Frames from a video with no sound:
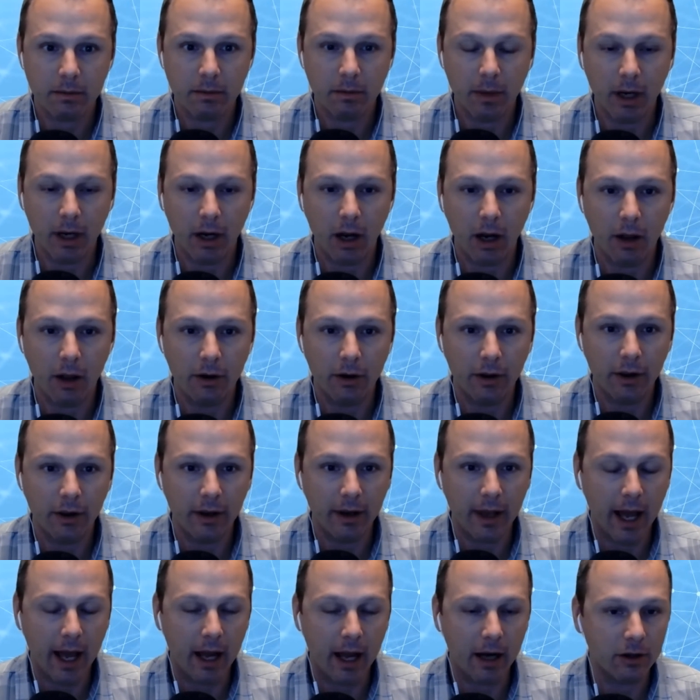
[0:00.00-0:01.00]
But other than
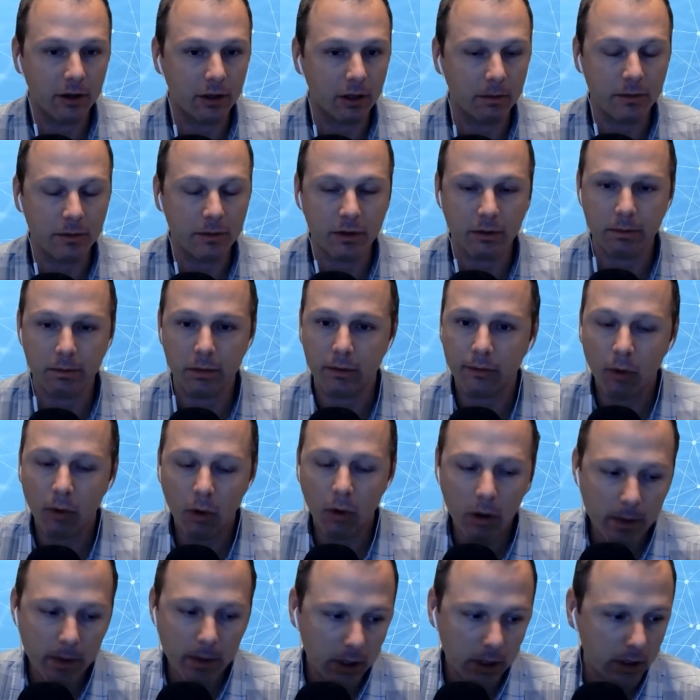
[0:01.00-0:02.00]
that, in terms of
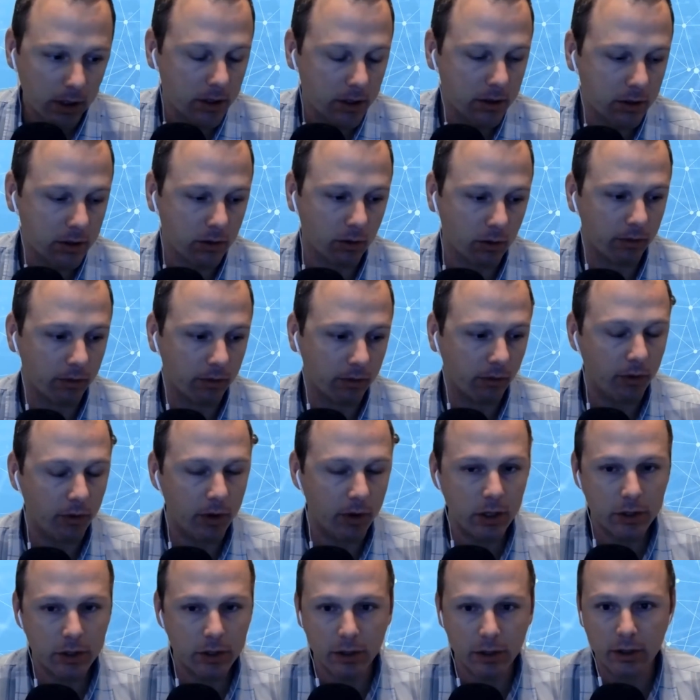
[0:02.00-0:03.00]
performance or
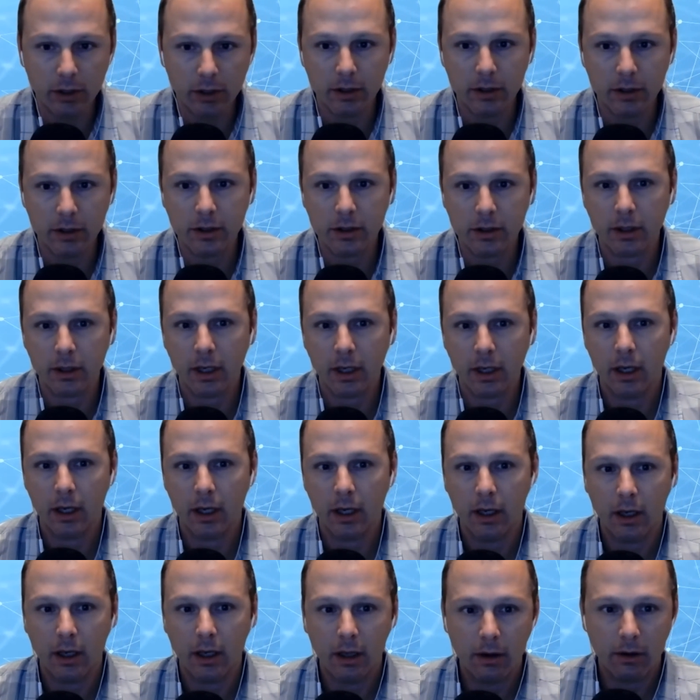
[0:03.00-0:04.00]
features,
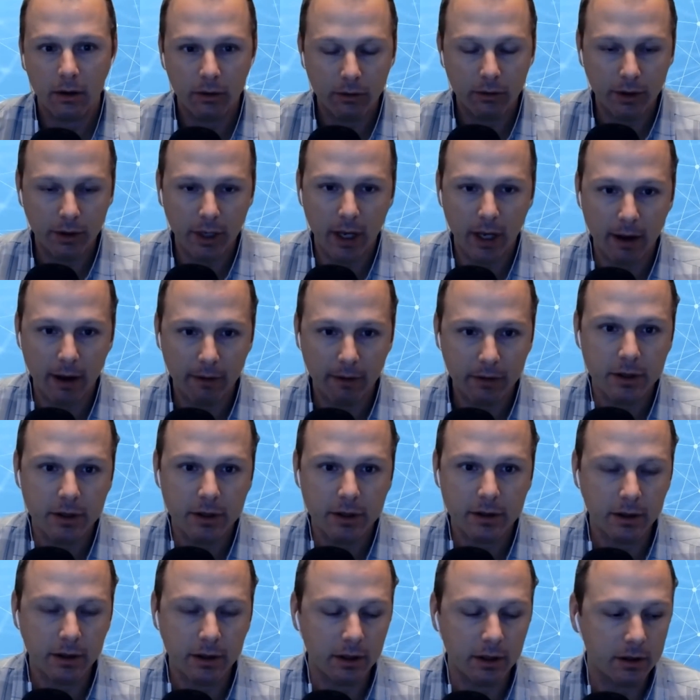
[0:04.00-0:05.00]

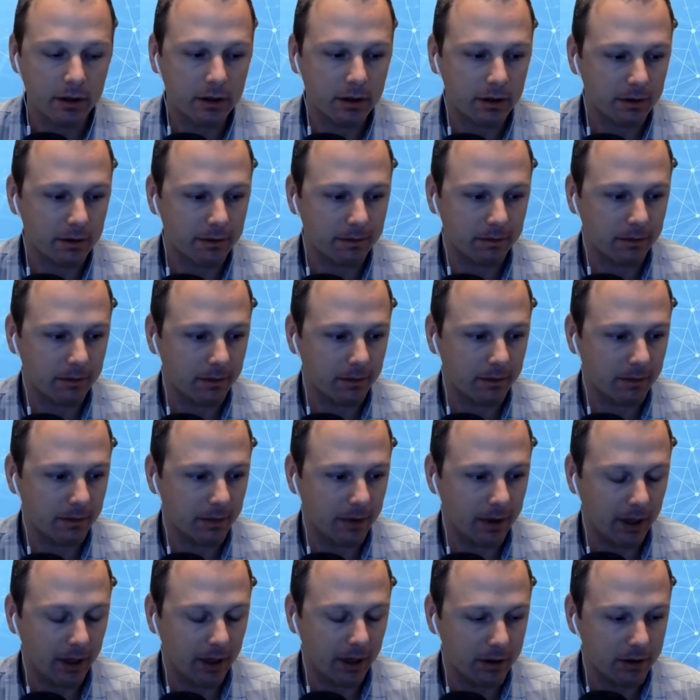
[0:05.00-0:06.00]
3DF
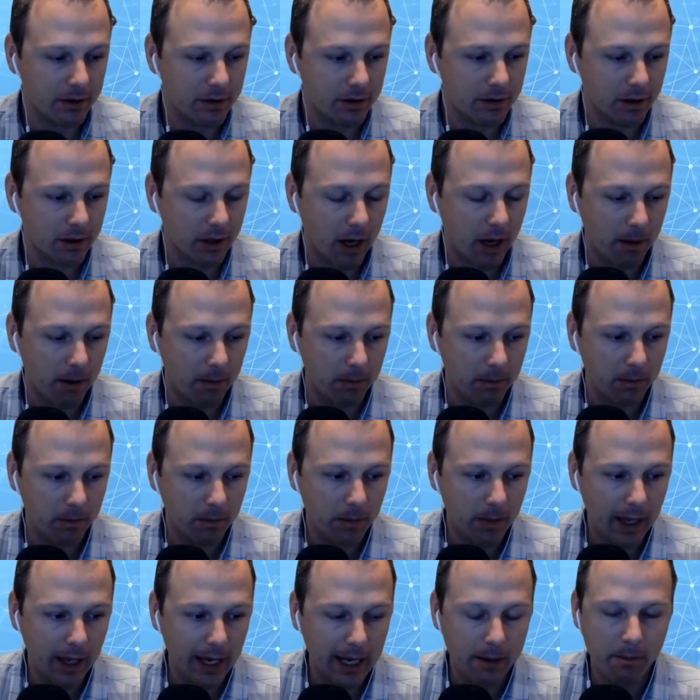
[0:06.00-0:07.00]
is
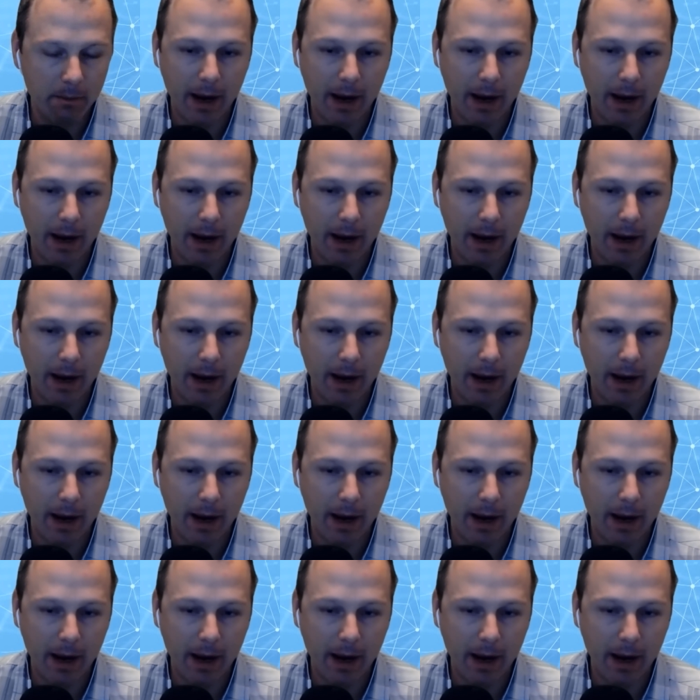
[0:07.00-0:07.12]
in